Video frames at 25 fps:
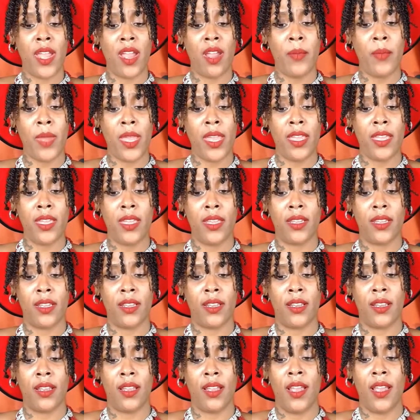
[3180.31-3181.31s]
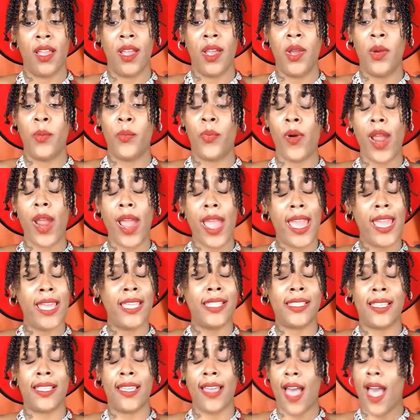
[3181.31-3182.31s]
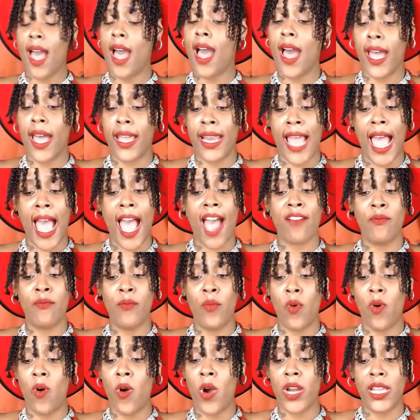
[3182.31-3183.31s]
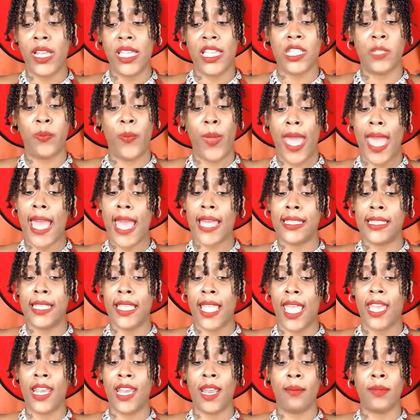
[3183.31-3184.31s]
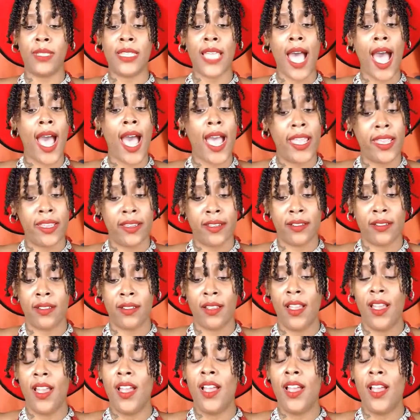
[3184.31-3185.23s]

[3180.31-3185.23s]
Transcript: hear me? Praise God. I've mourned his passing and I'm tired.